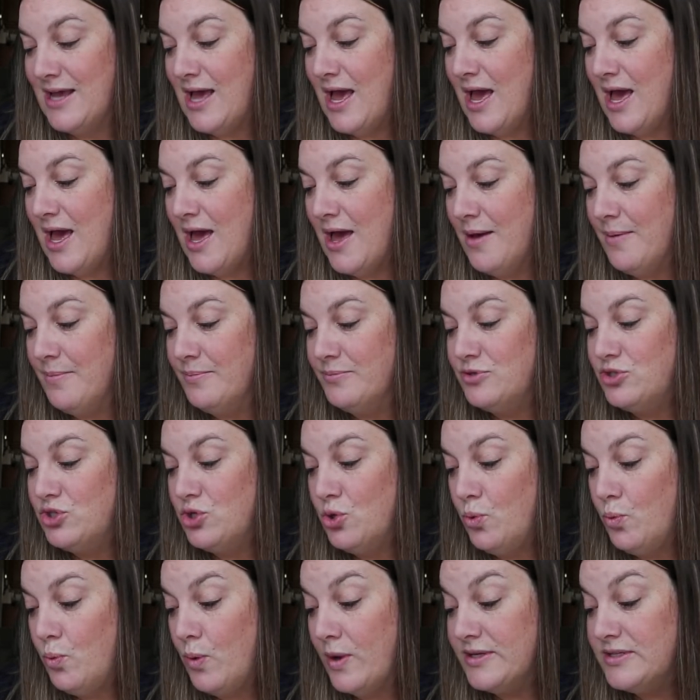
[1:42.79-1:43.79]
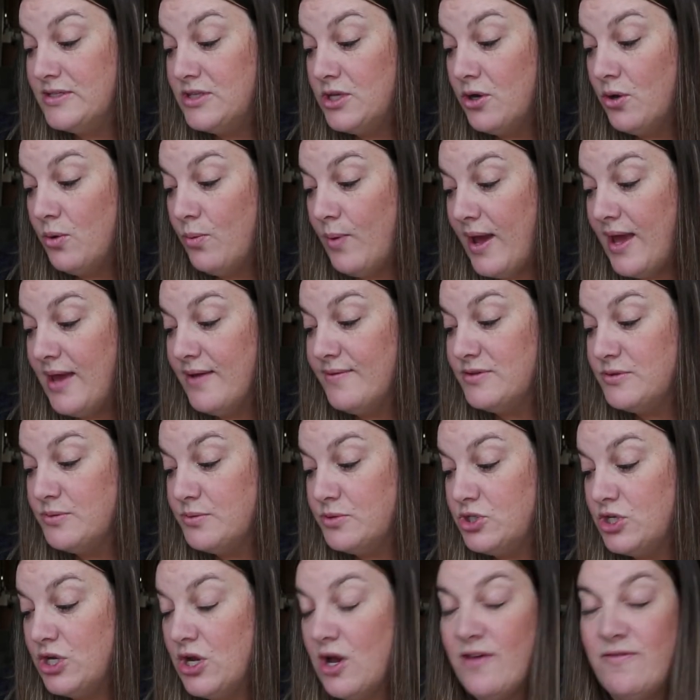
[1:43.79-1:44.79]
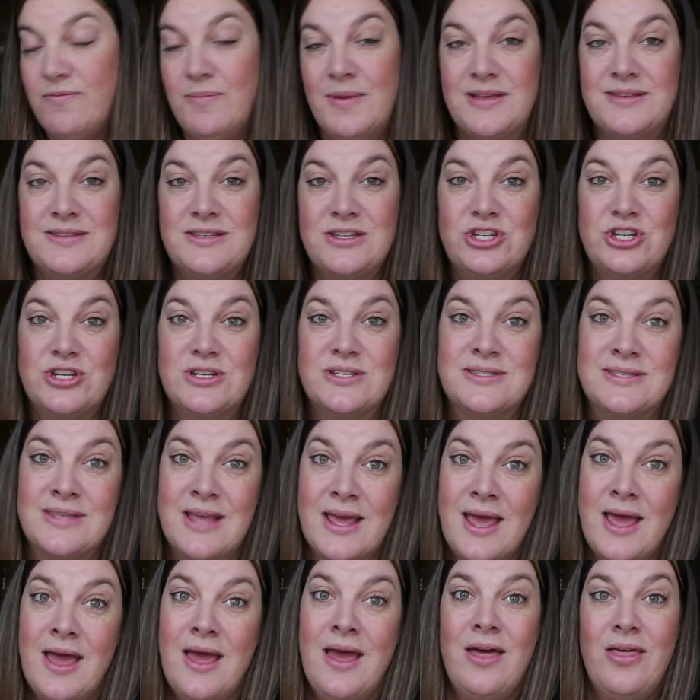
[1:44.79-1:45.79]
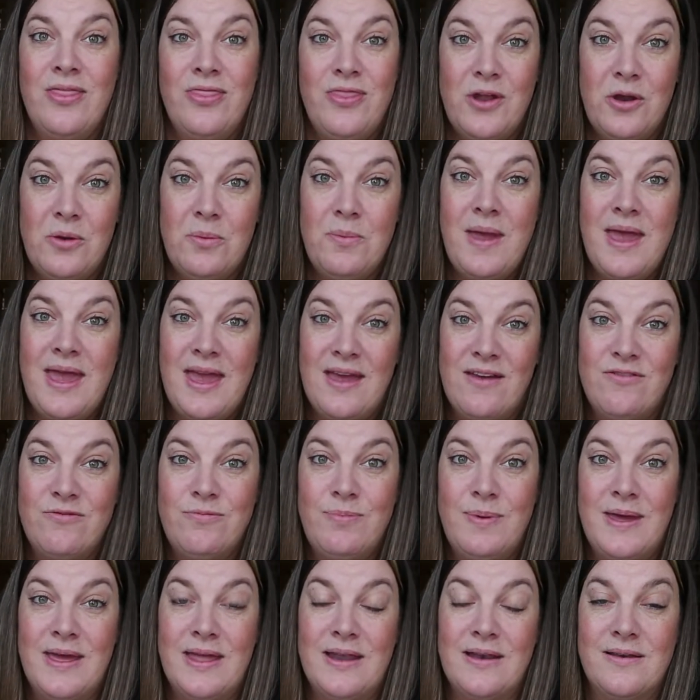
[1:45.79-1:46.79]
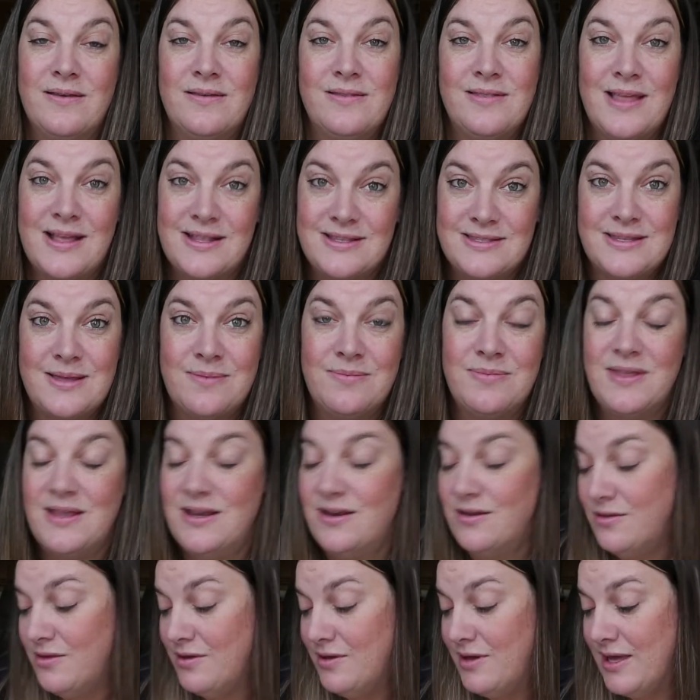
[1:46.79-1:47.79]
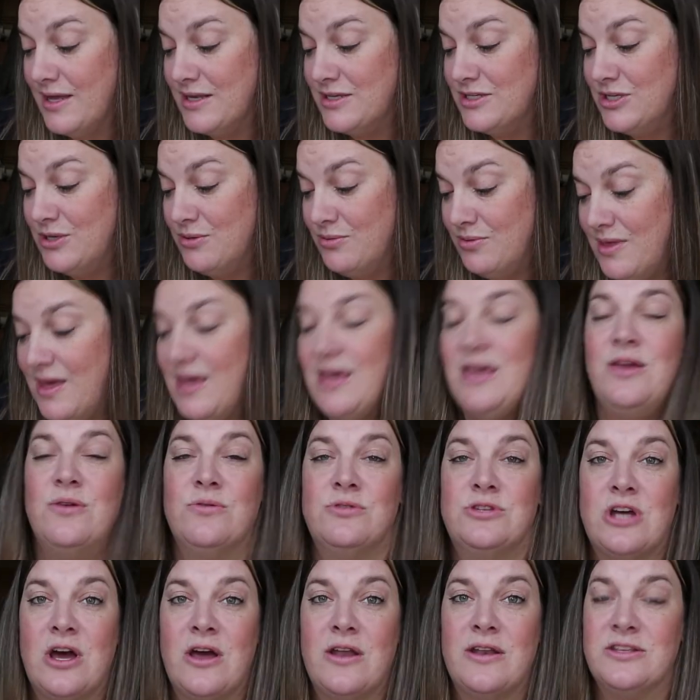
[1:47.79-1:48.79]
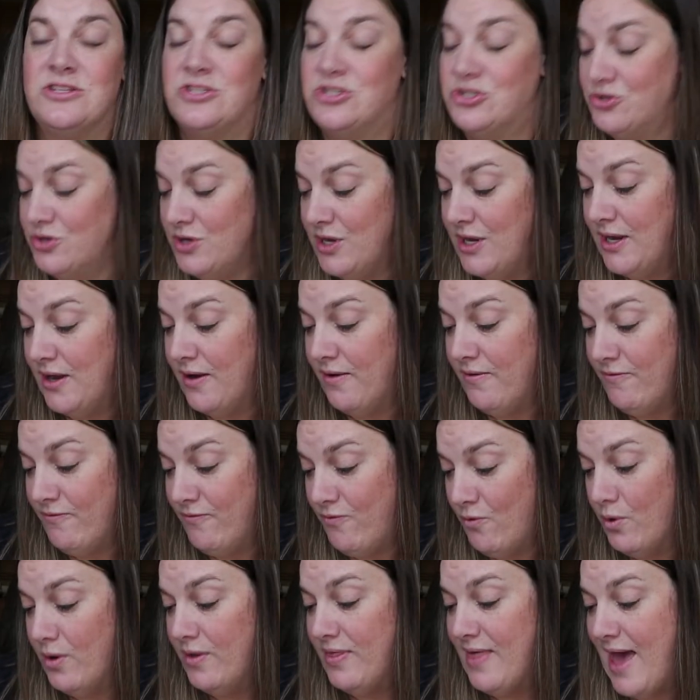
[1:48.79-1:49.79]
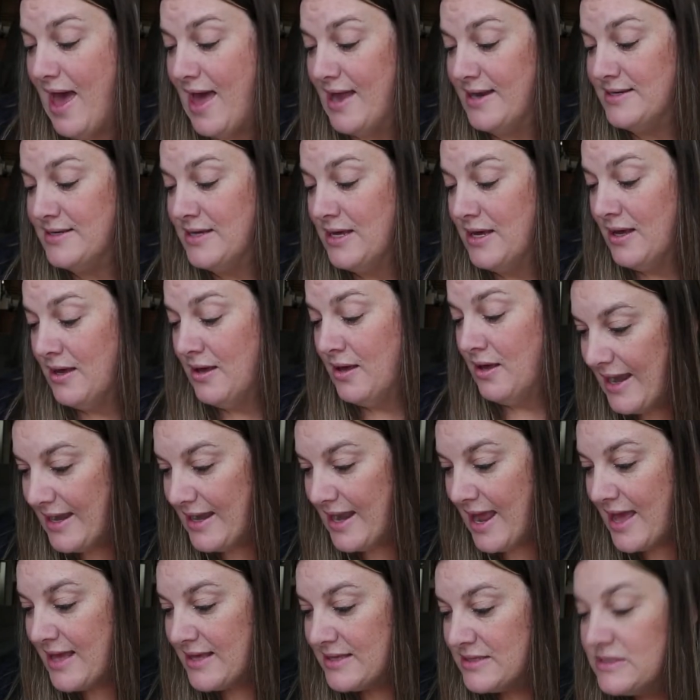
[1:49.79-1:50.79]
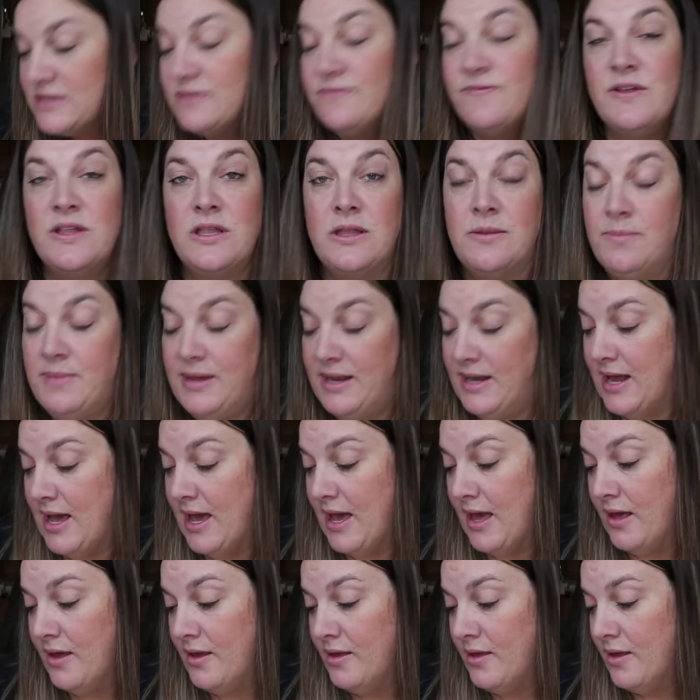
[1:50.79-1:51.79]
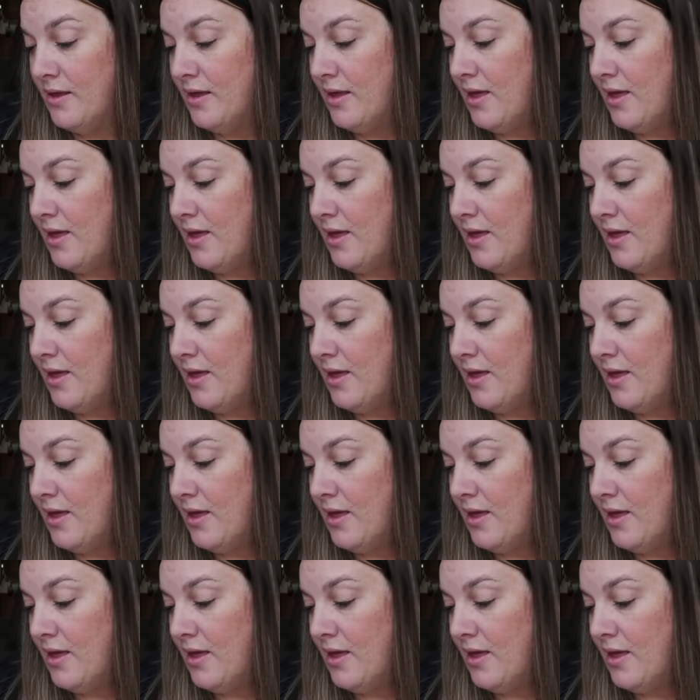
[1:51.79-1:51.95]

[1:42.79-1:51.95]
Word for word: Um, so was there a way of switching off messages? There may have been. That's something to look into. Thank you, Donna Street, for that. Inez Filomena.